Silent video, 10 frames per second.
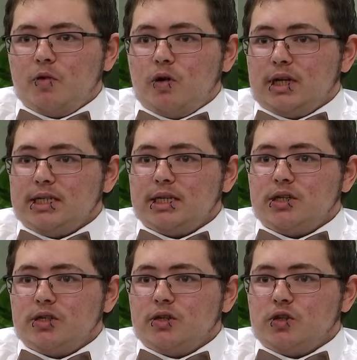
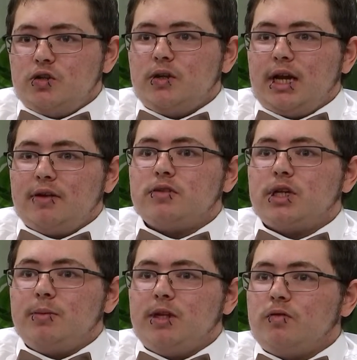organisation should have
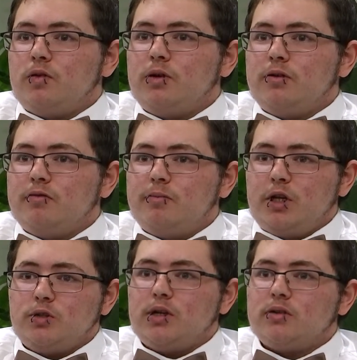some level of
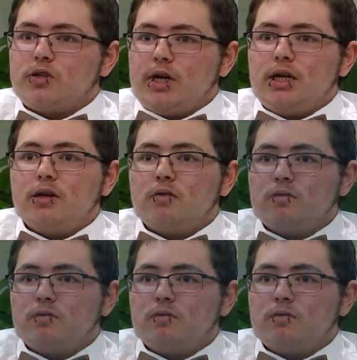mental health training.